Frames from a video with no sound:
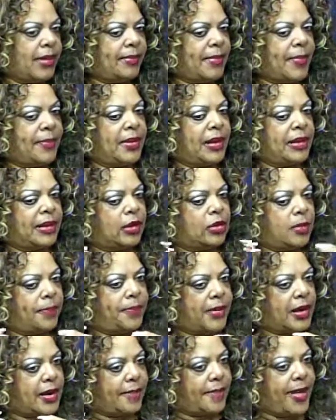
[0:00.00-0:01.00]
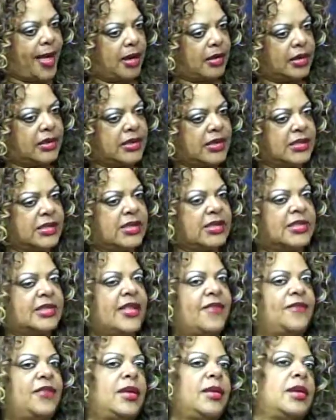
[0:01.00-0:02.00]
maybe a little bit about it just to see
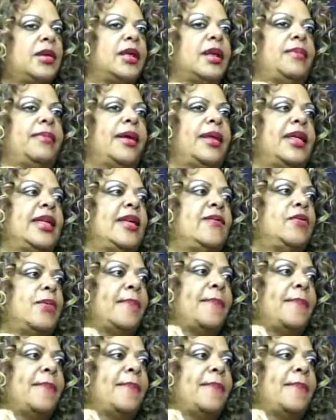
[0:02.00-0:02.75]
if anybody even